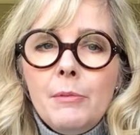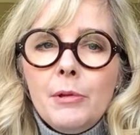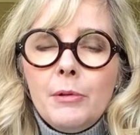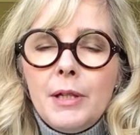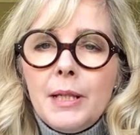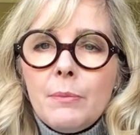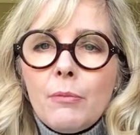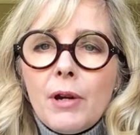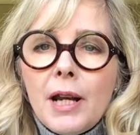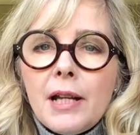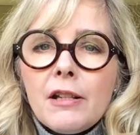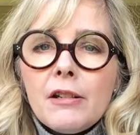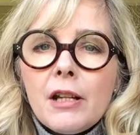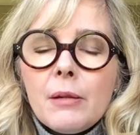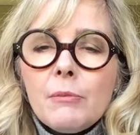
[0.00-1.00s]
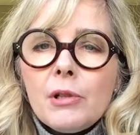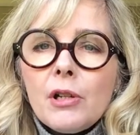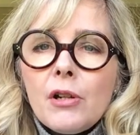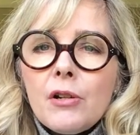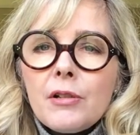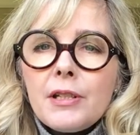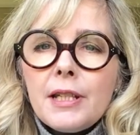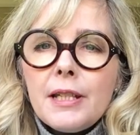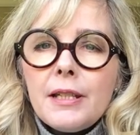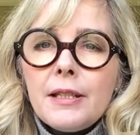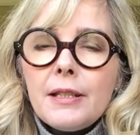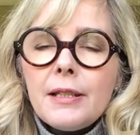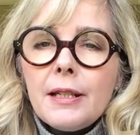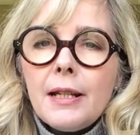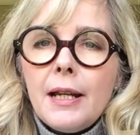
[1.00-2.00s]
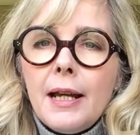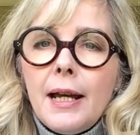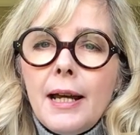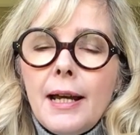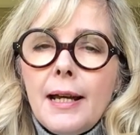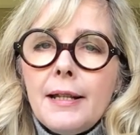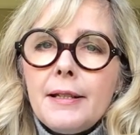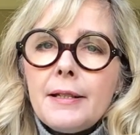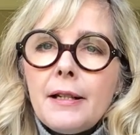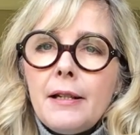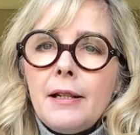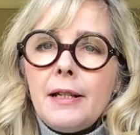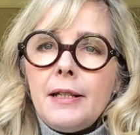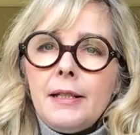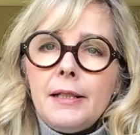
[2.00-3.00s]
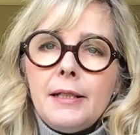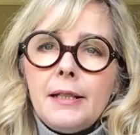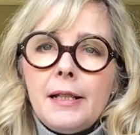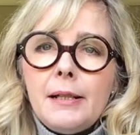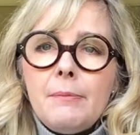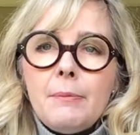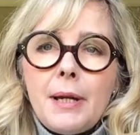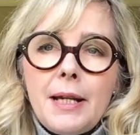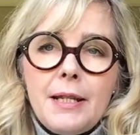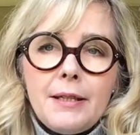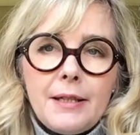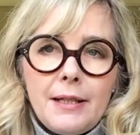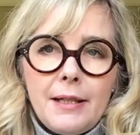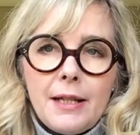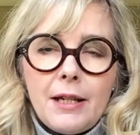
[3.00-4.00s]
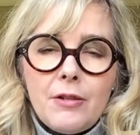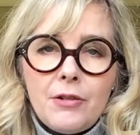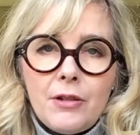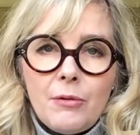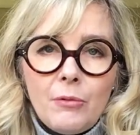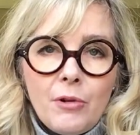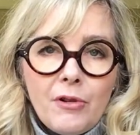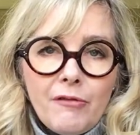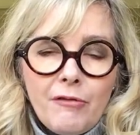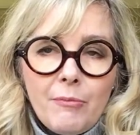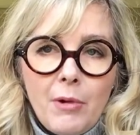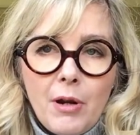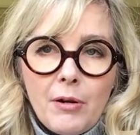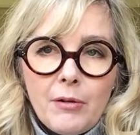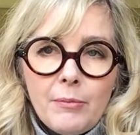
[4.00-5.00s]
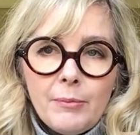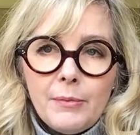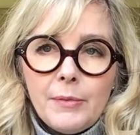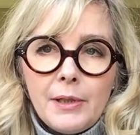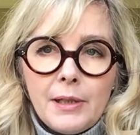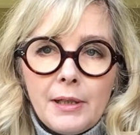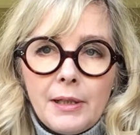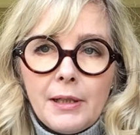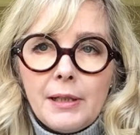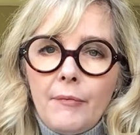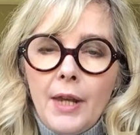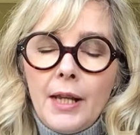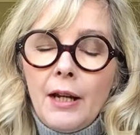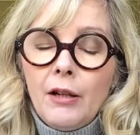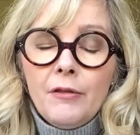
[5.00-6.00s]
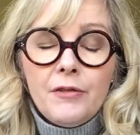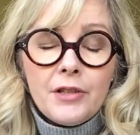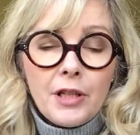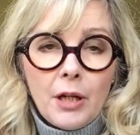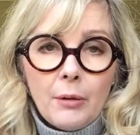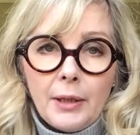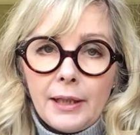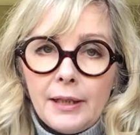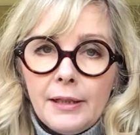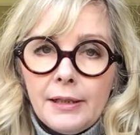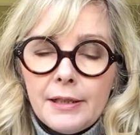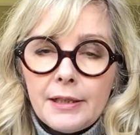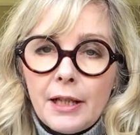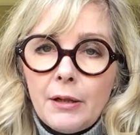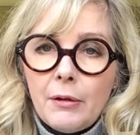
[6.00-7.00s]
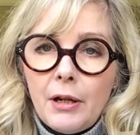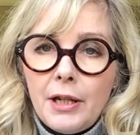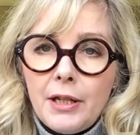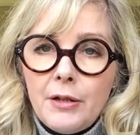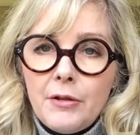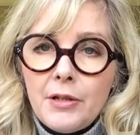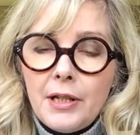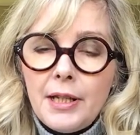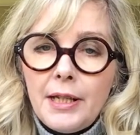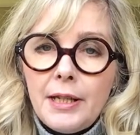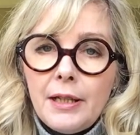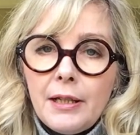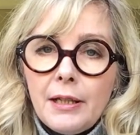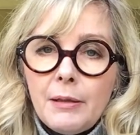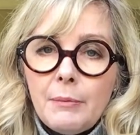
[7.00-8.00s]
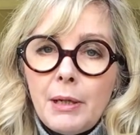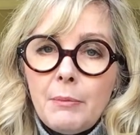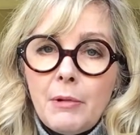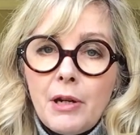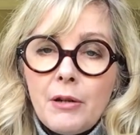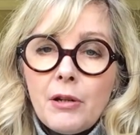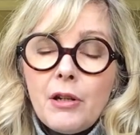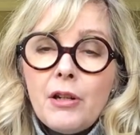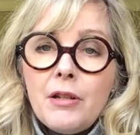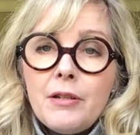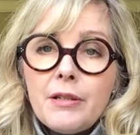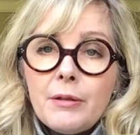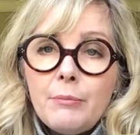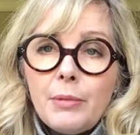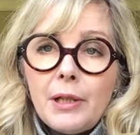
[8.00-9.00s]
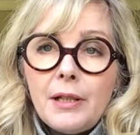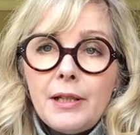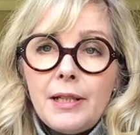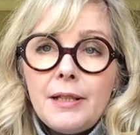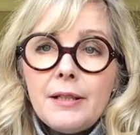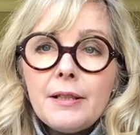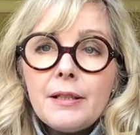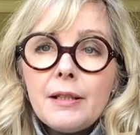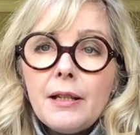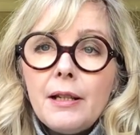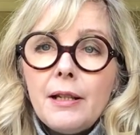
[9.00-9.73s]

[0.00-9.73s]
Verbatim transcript: Louise Brown and I'm an artist and I am based in Lincolnshire, work from home. I love sewing, so I usually uh, make my own curtains and blinds